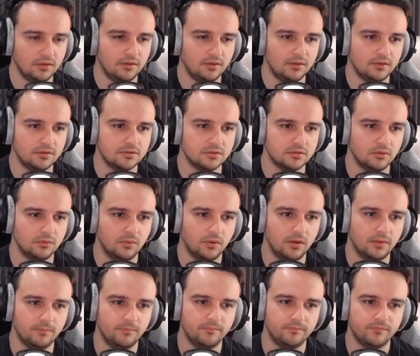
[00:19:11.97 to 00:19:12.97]

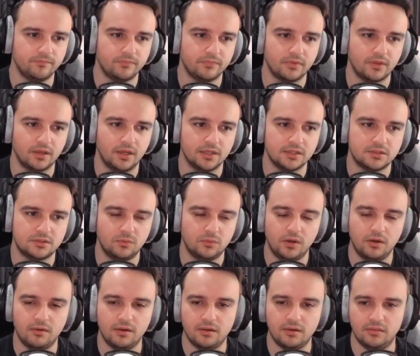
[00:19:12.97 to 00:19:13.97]
So as to
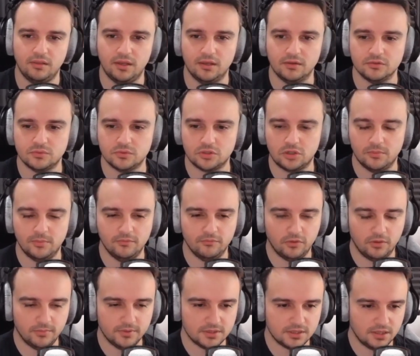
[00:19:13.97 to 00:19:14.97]
where anything else was coming
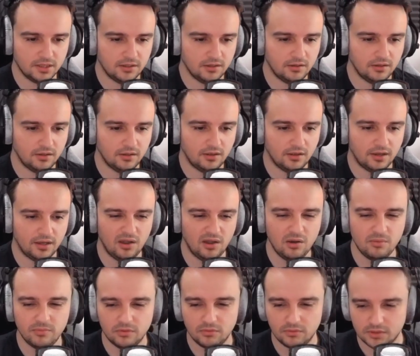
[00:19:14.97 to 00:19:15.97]
from inside of there, I
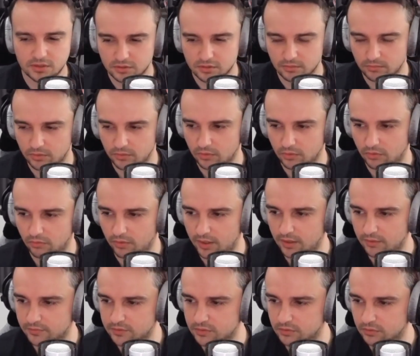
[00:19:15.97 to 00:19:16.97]
hope there is some new and
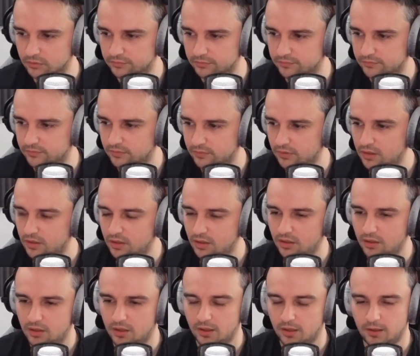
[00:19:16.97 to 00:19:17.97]
creative stuff.
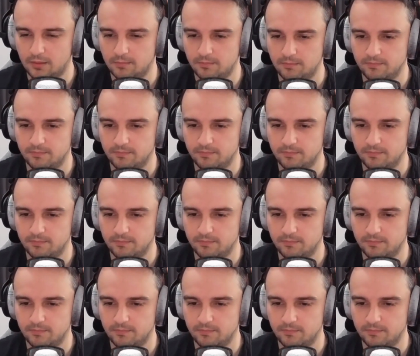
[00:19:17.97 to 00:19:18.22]
I'm